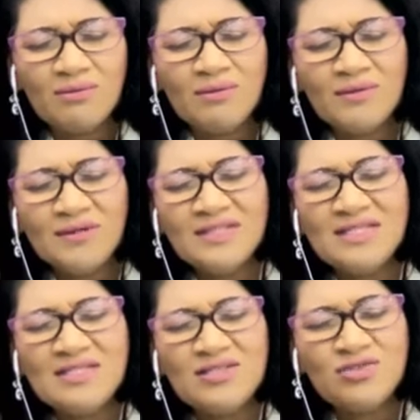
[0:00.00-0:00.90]
we would they
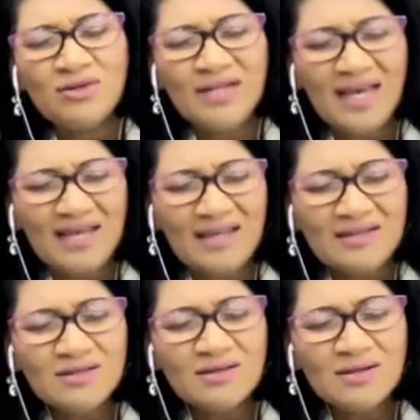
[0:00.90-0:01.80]
say draw nigh
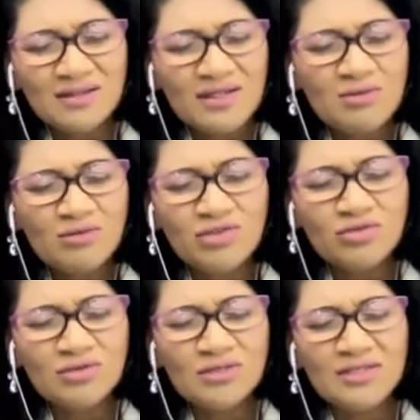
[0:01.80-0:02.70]
to god and he will
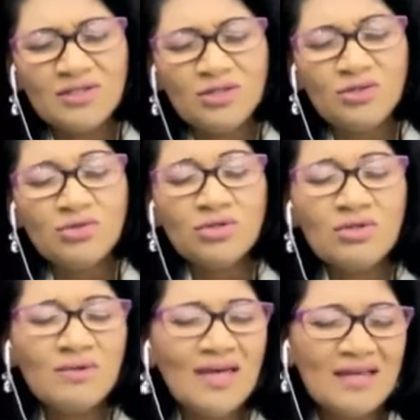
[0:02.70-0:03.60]
draw nigh to you so
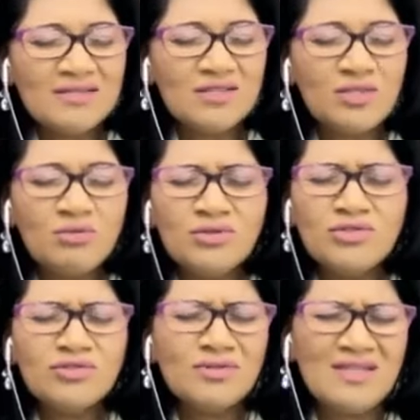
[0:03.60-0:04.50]
we ask that you would
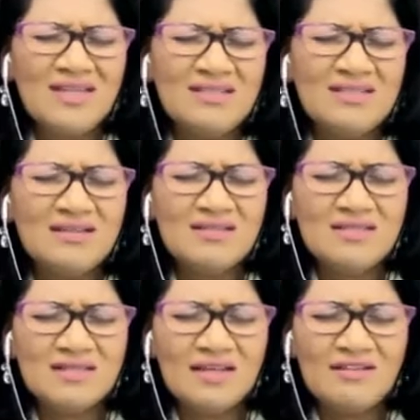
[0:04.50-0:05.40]
draw near to
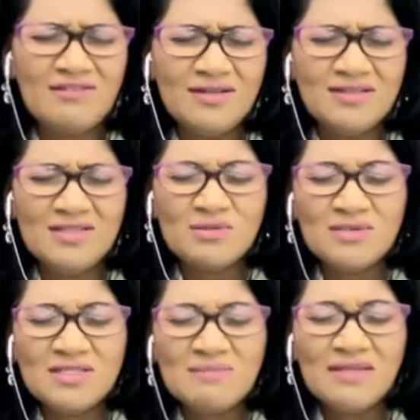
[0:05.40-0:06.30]
us tonight father as
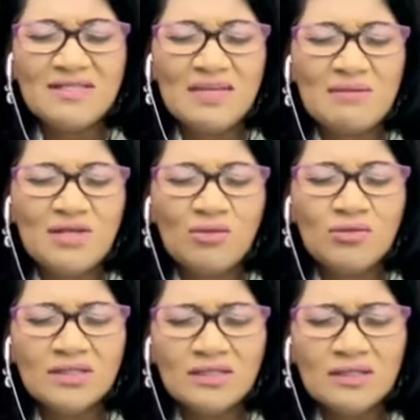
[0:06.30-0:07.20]
we spend time in your
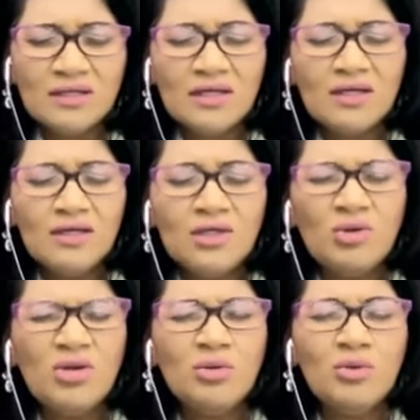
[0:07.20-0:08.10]
word you
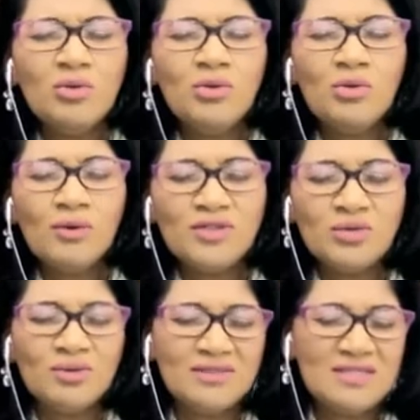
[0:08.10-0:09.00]
alone know what
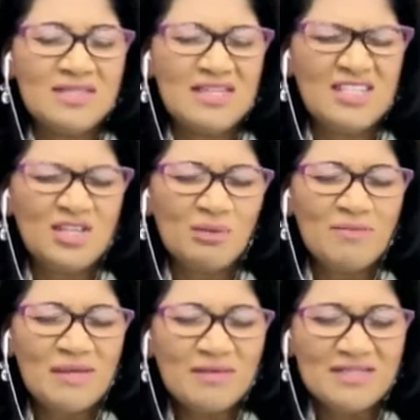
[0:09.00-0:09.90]
you want to say to your
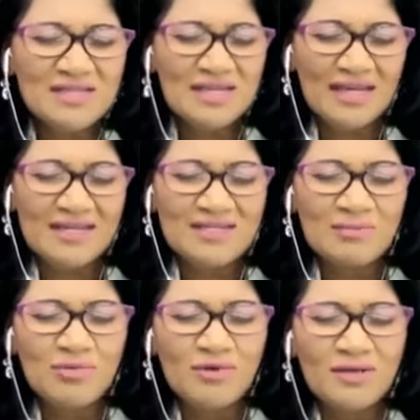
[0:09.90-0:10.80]
people tonight i
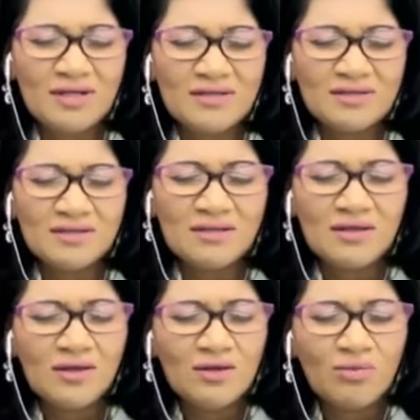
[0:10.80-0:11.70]
pray that the
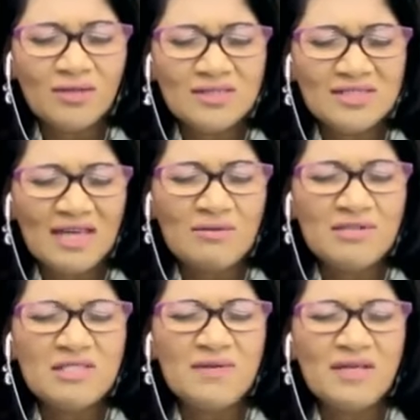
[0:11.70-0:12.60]
words that i would
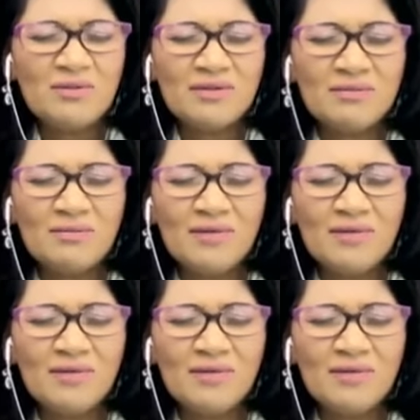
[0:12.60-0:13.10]
speak would